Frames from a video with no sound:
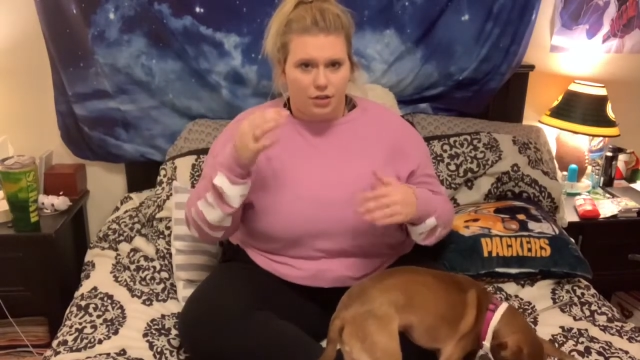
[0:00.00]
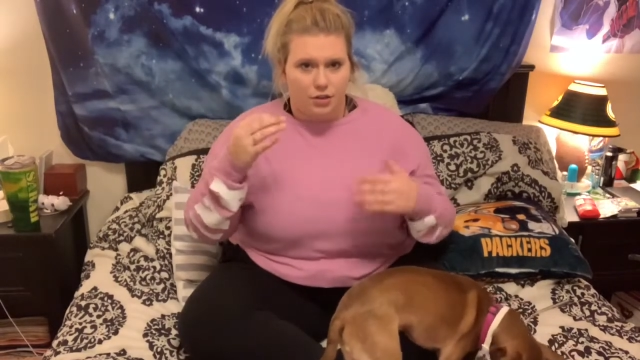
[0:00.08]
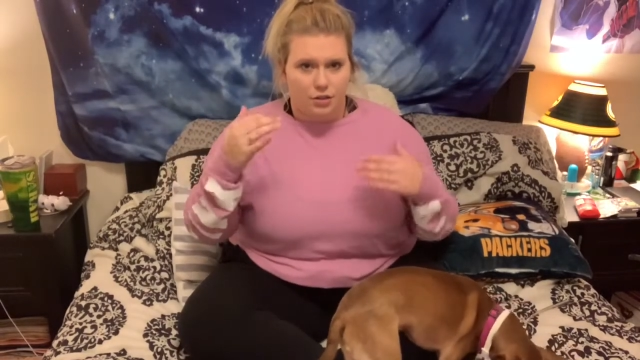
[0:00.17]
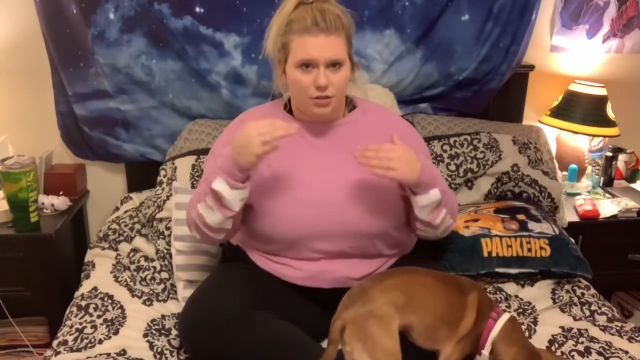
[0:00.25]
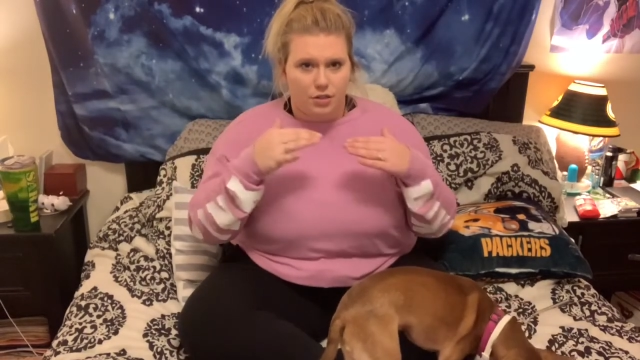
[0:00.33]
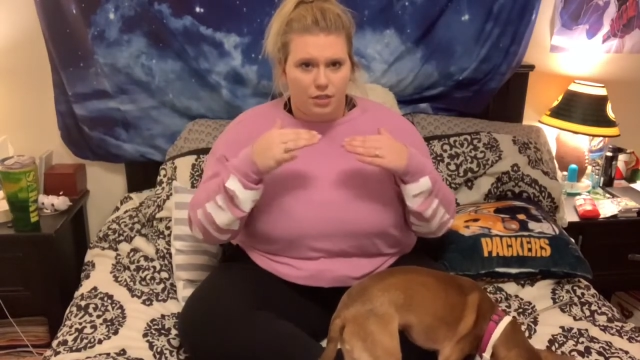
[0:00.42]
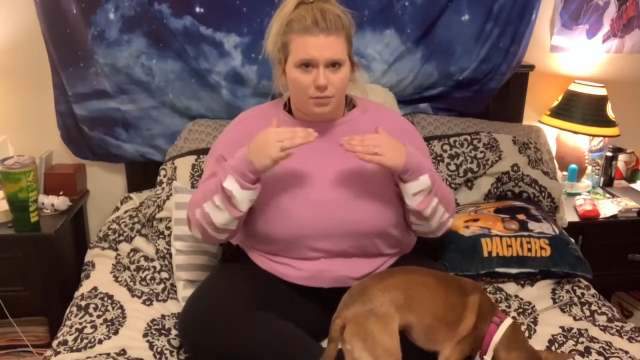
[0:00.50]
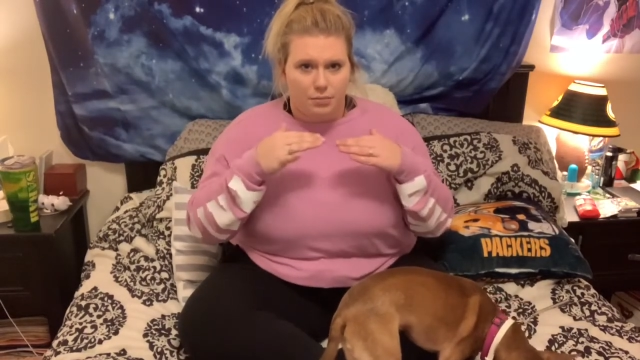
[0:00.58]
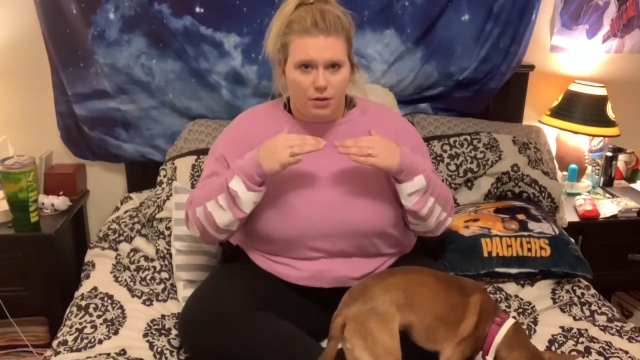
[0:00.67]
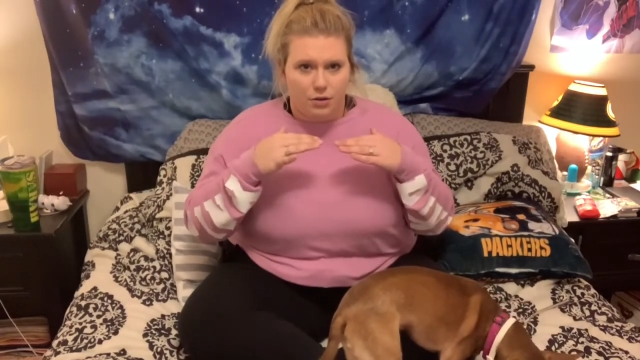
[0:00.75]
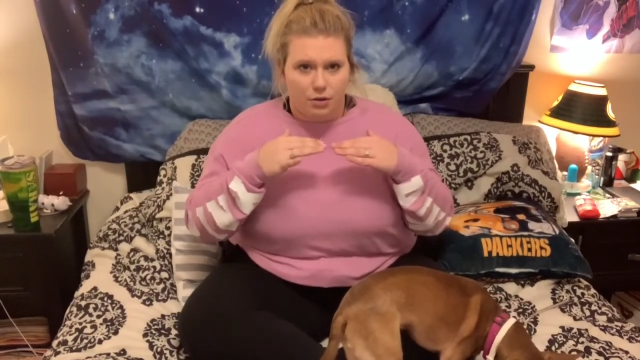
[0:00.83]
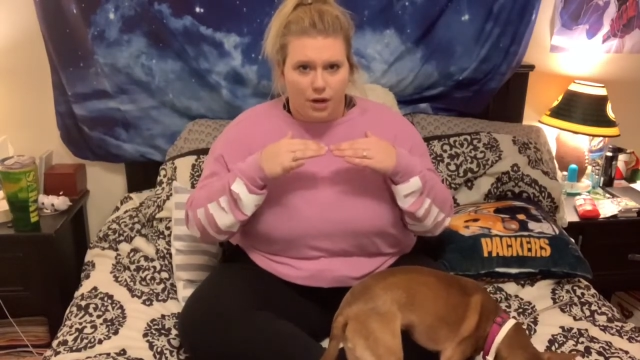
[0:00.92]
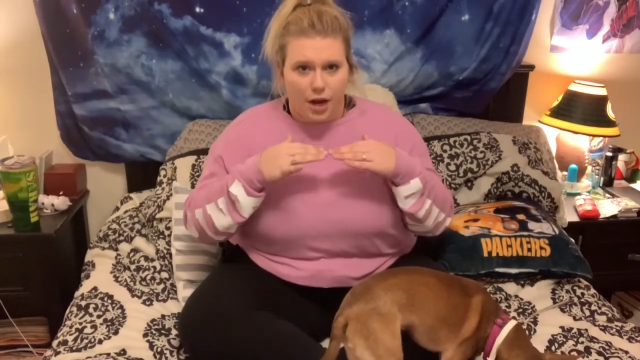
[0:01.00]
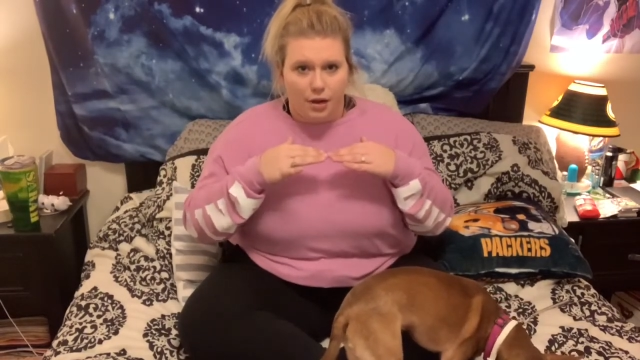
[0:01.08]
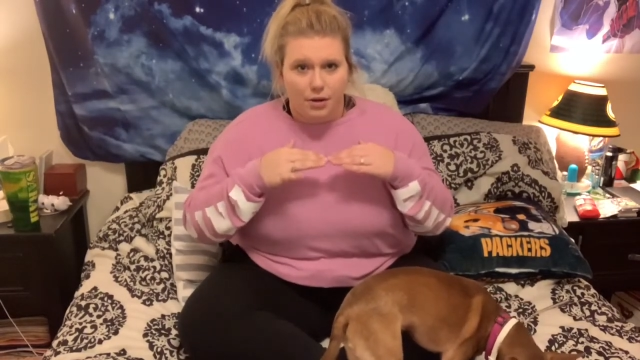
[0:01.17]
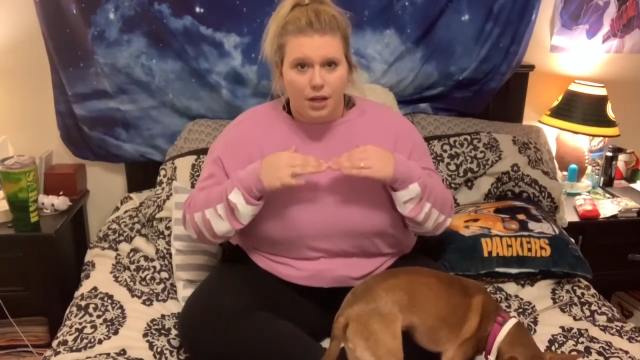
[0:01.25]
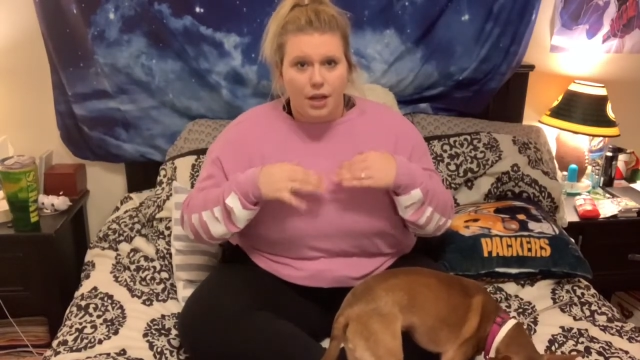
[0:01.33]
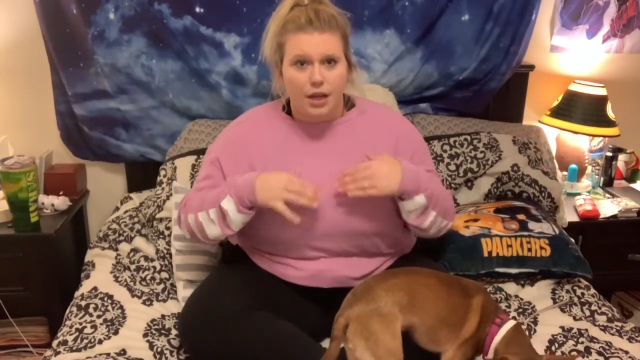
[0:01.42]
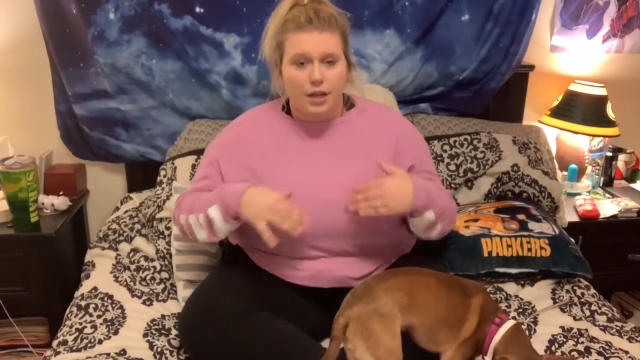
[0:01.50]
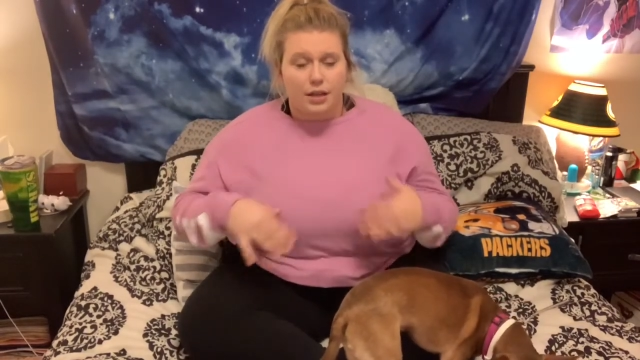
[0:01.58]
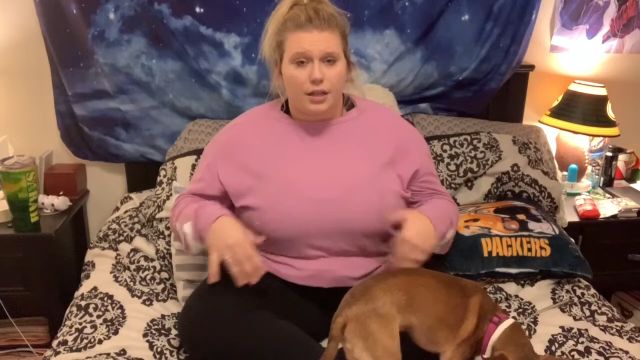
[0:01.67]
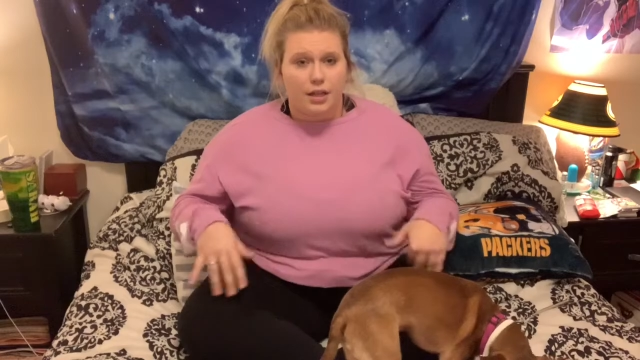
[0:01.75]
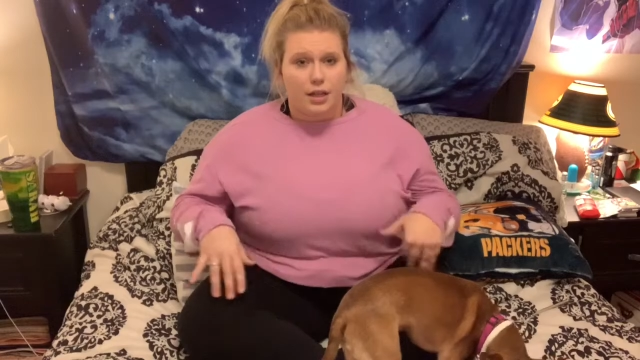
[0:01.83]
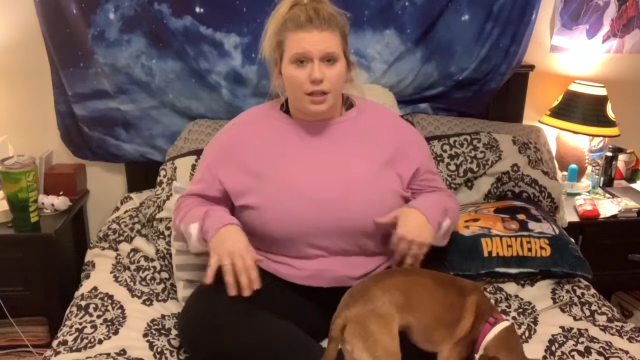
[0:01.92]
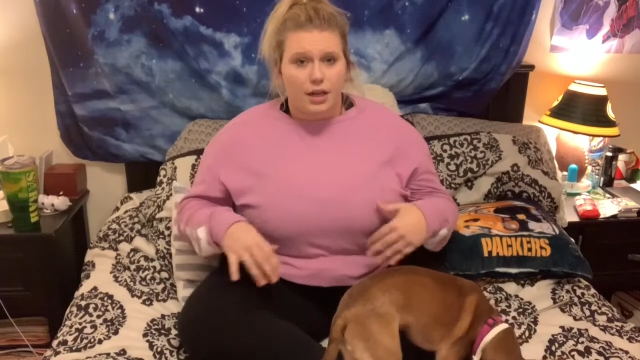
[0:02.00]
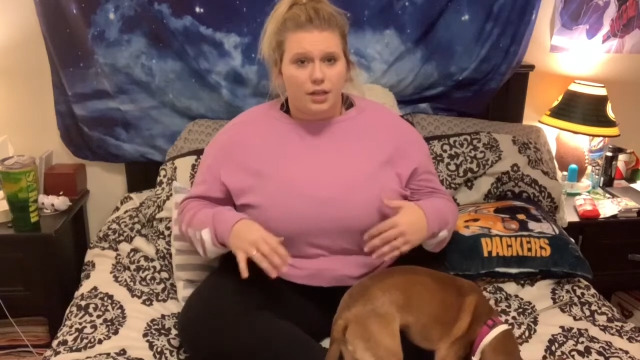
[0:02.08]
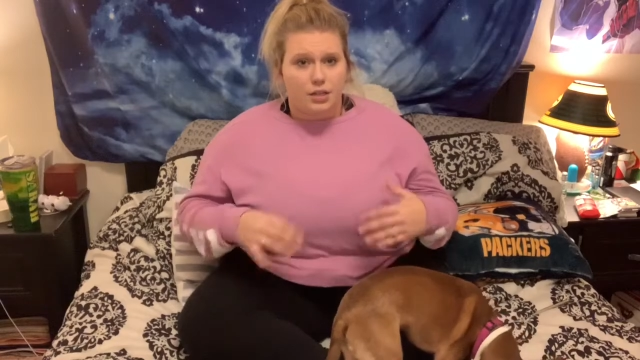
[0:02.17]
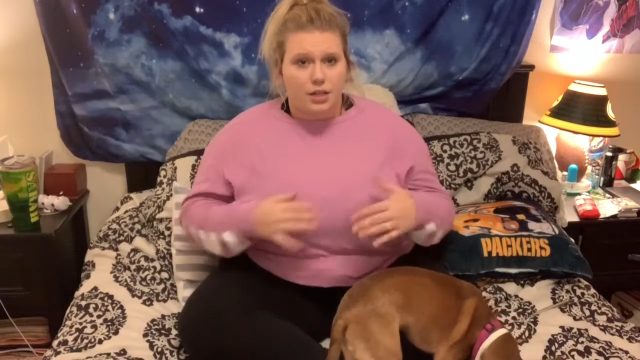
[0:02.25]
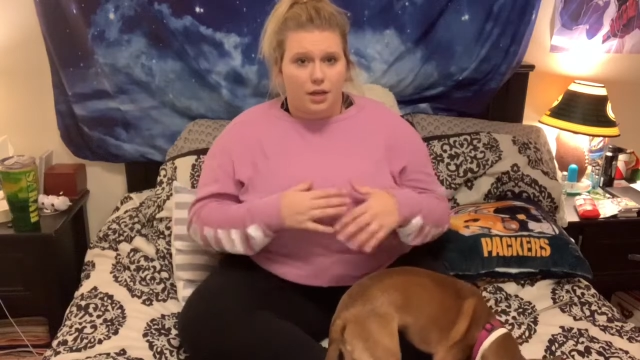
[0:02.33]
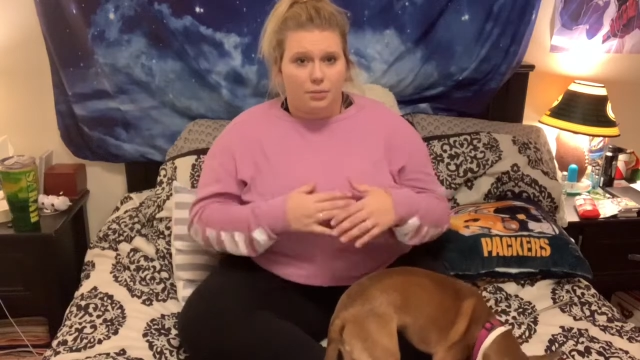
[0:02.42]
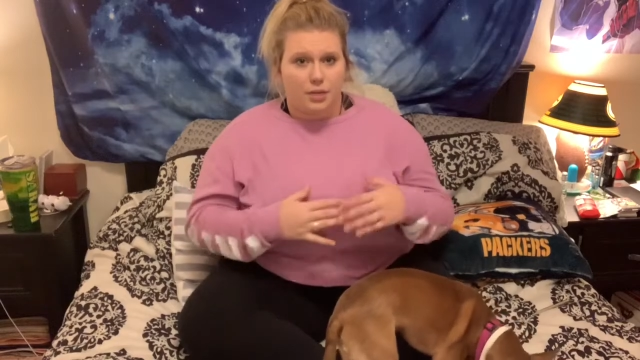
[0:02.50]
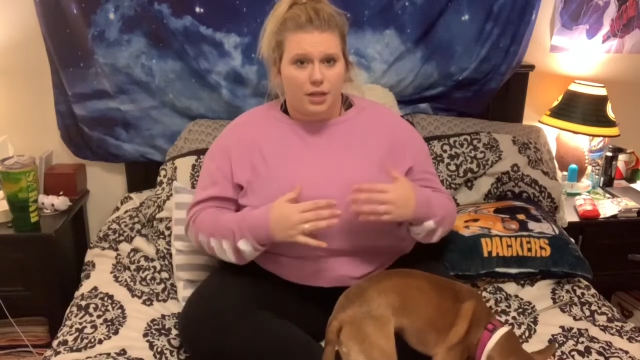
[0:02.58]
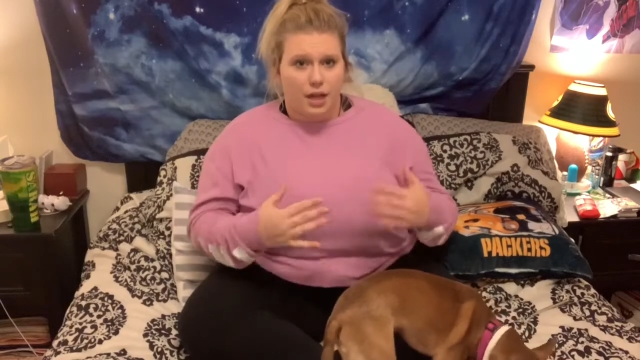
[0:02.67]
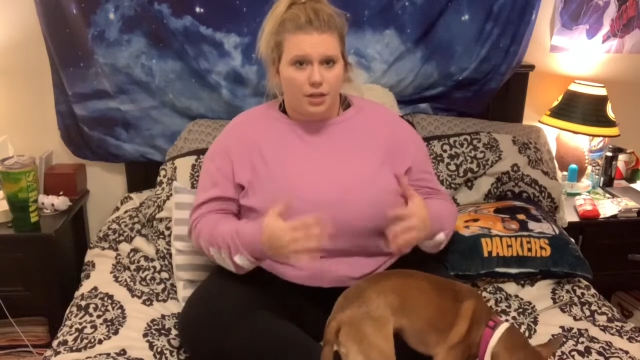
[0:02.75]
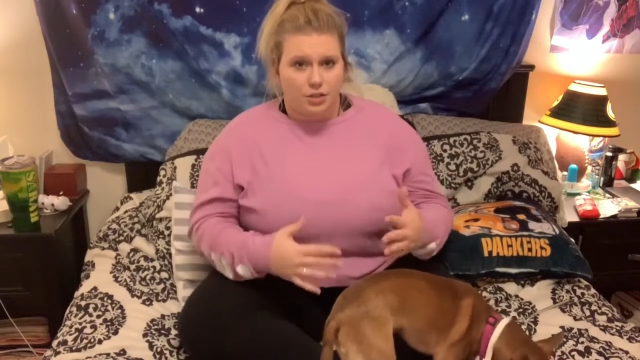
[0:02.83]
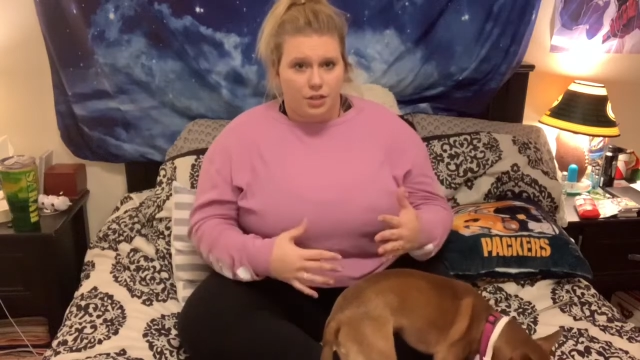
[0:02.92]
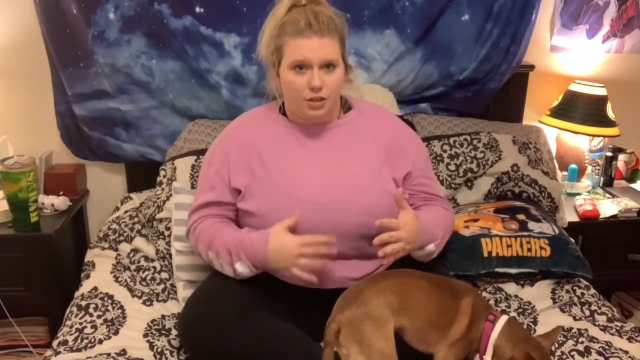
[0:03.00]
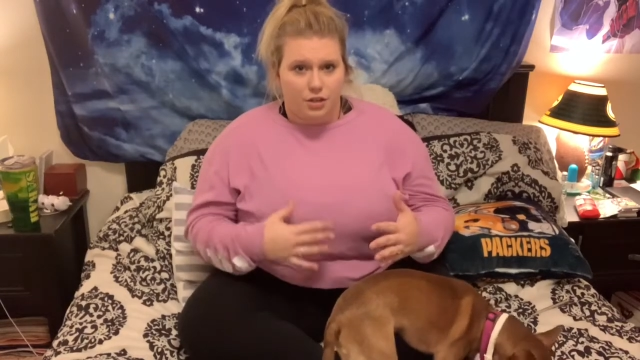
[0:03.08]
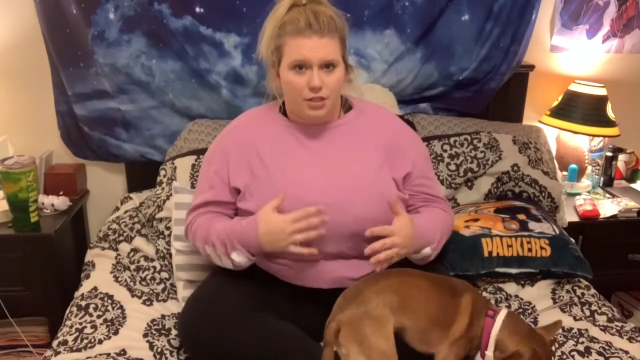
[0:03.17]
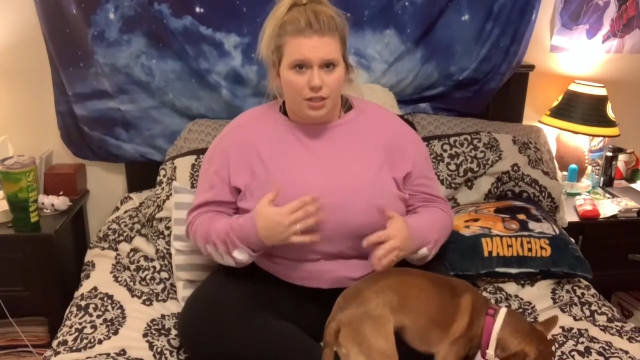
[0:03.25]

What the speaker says: There's this middle ground that they kind of just help the cashiers,